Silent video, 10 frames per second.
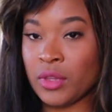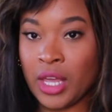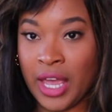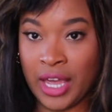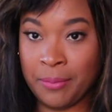
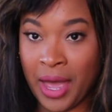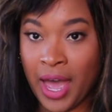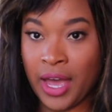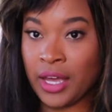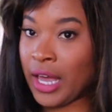
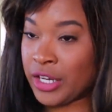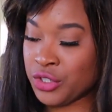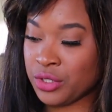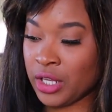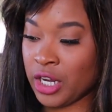handbag, as
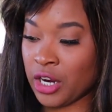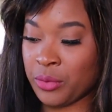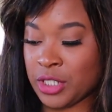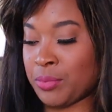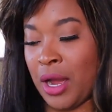you see here,
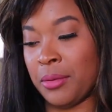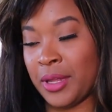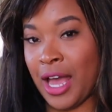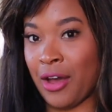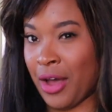which is
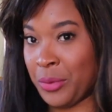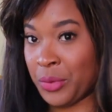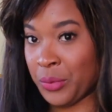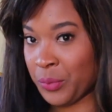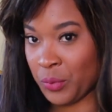probably
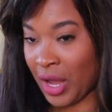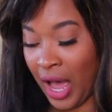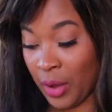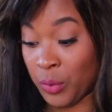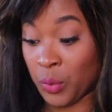how
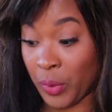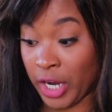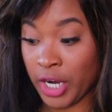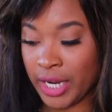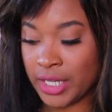I will
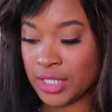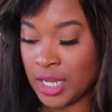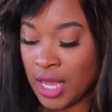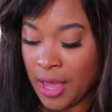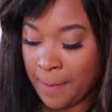wear it,
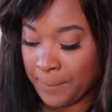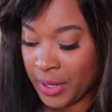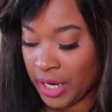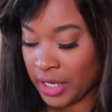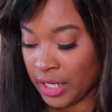
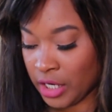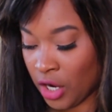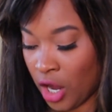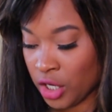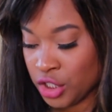but it could
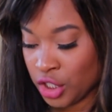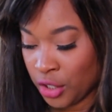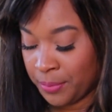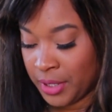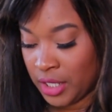
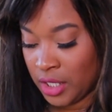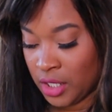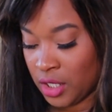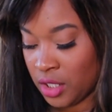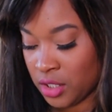also
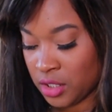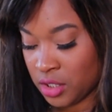be